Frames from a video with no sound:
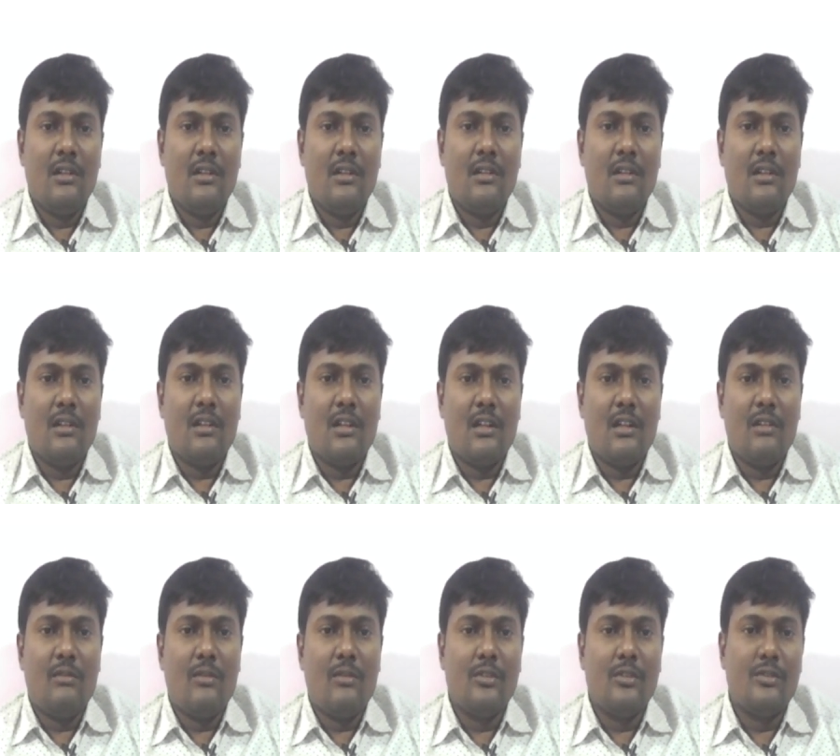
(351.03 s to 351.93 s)
the current
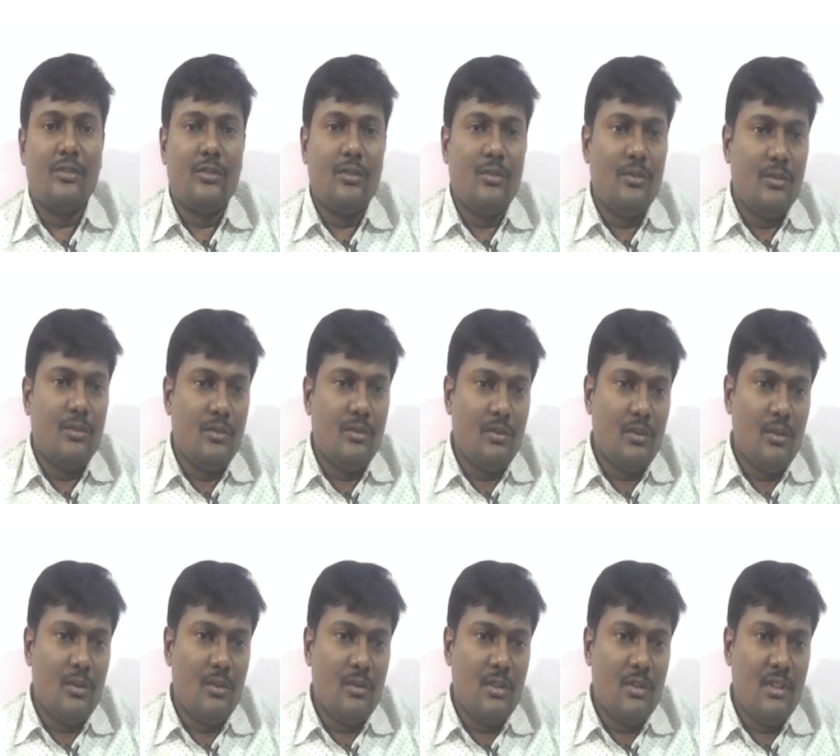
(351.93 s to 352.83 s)
flow is through
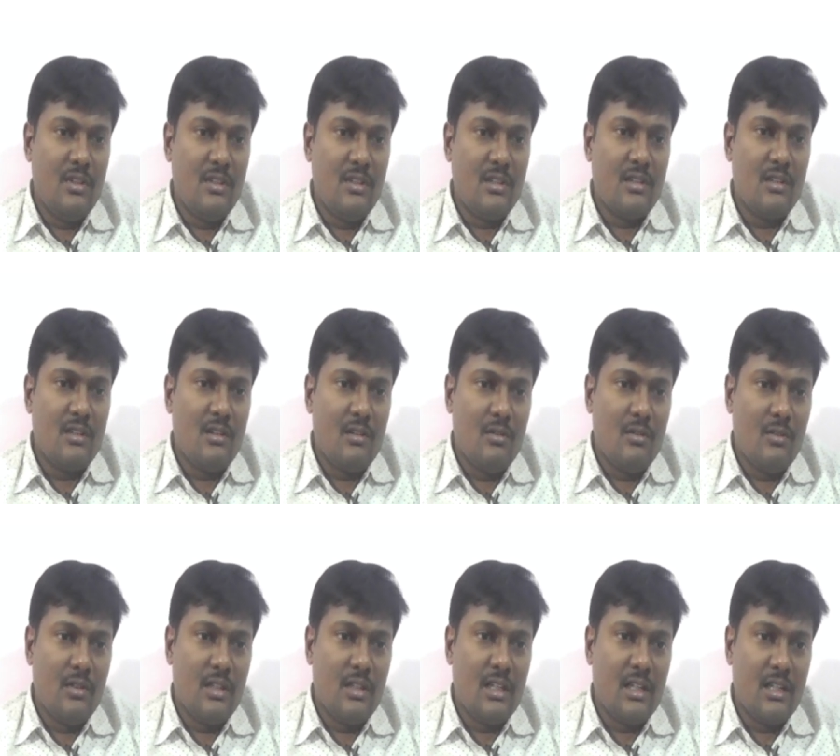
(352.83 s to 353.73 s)
load is load
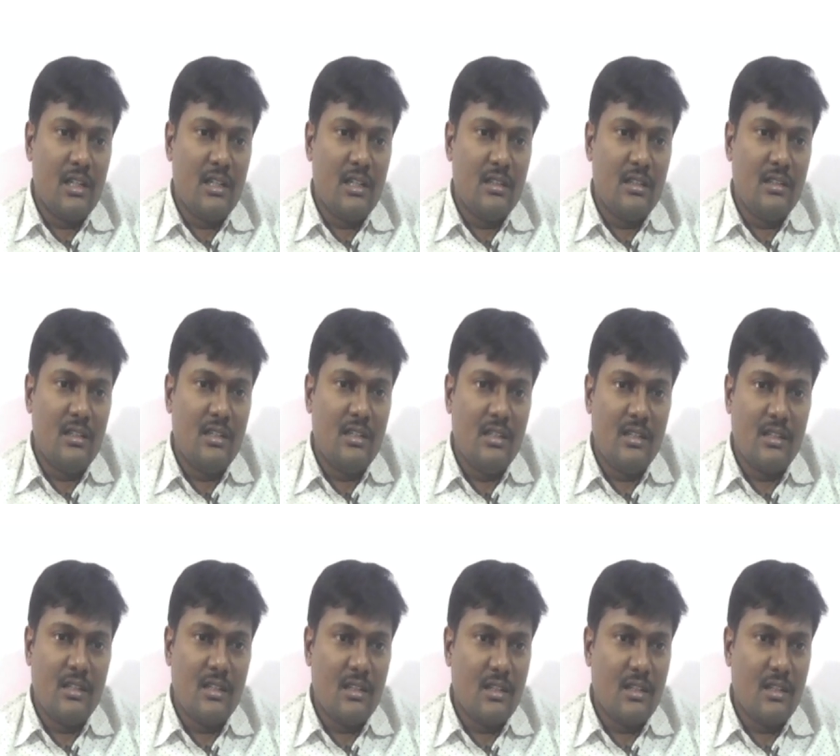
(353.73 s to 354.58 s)
current that is the uh,